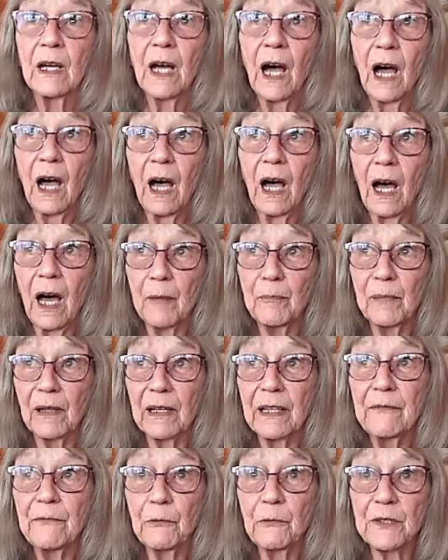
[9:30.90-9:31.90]
Uh, I
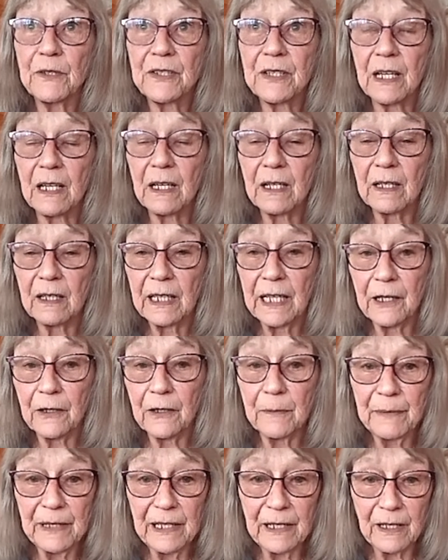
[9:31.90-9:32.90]
believe it was the
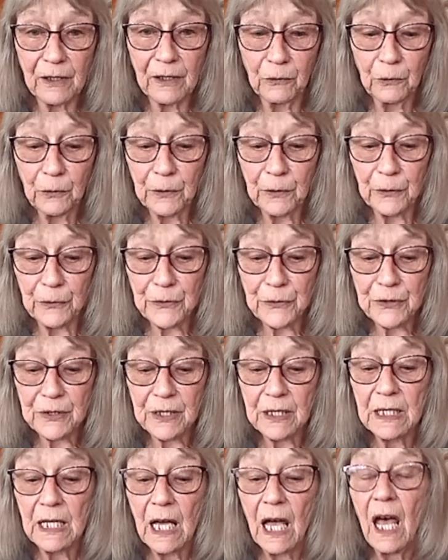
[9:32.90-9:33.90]
Caribbean cruise
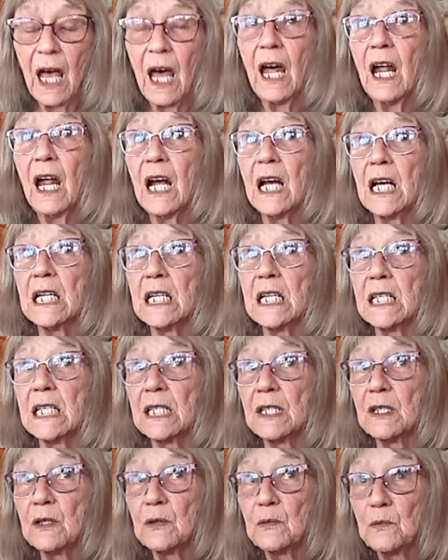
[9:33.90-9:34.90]

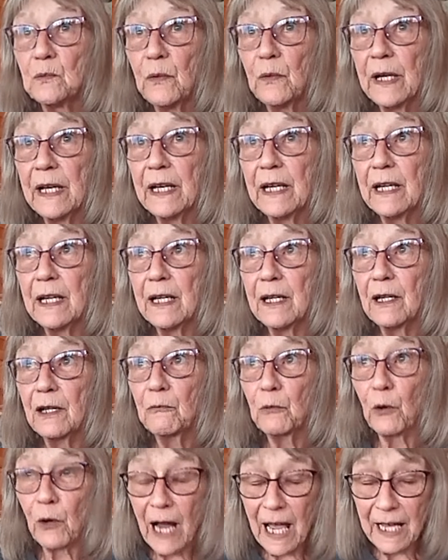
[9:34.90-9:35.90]
we
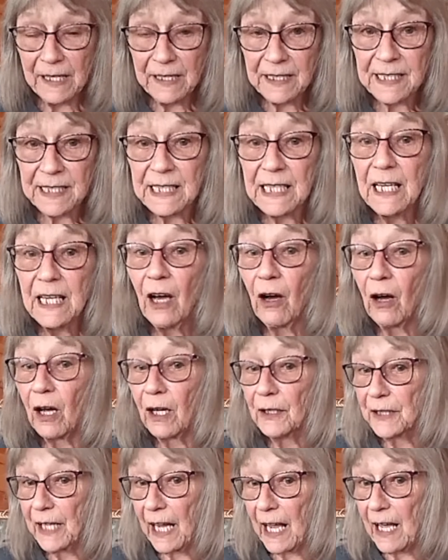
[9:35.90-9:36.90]
were at sea all
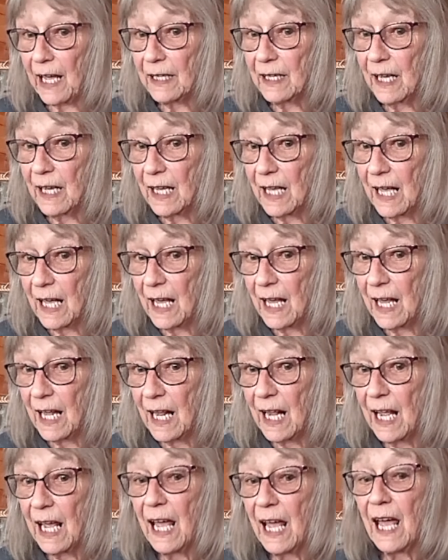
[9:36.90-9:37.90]
day
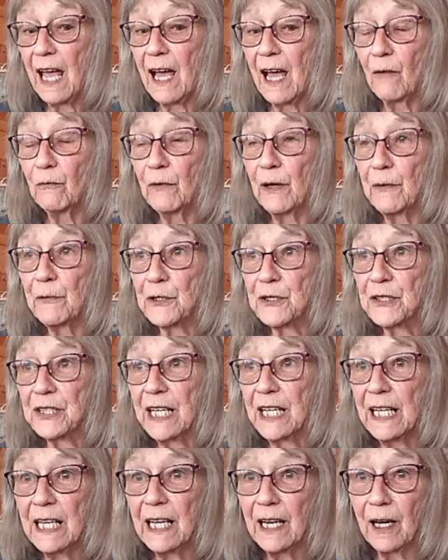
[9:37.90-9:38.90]
and we were
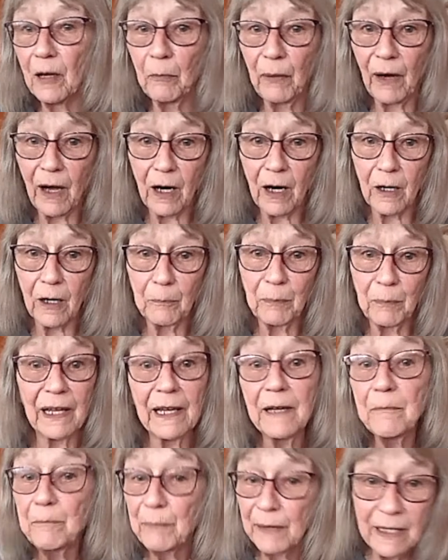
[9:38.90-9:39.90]
sitting in a bar
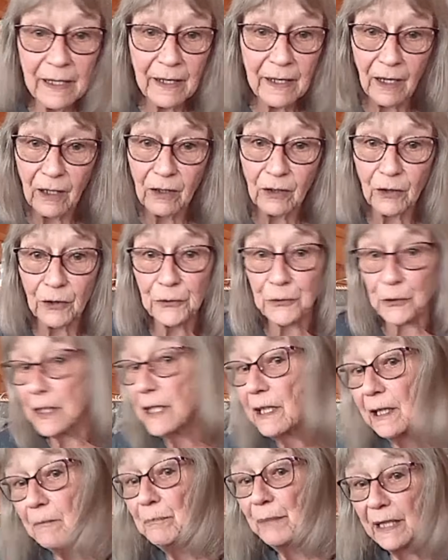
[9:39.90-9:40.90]
playing pinochle,
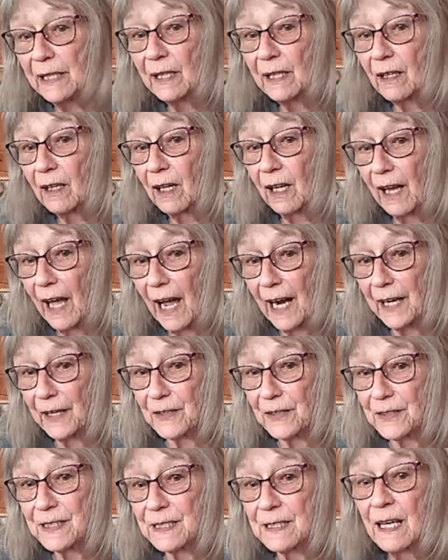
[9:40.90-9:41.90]
drinking pina
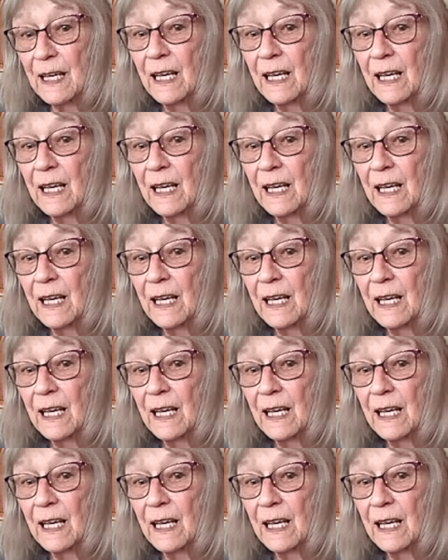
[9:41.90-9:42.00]
coladas.